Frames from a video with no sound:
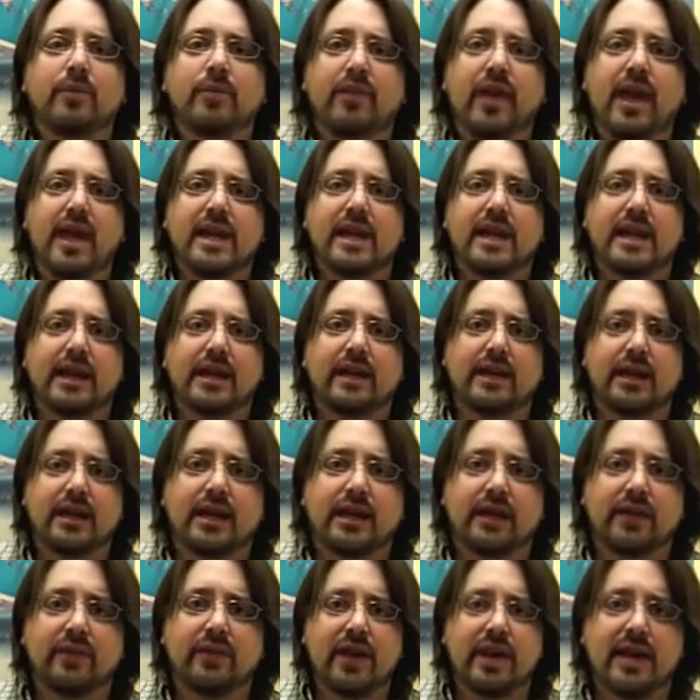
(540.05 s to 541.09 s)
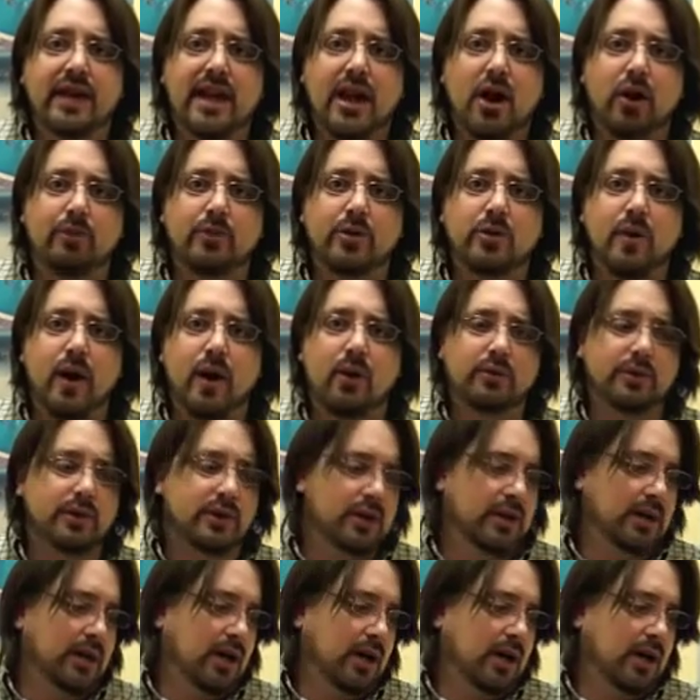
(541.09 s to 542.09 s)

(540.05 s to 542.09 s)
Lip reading: they can help you out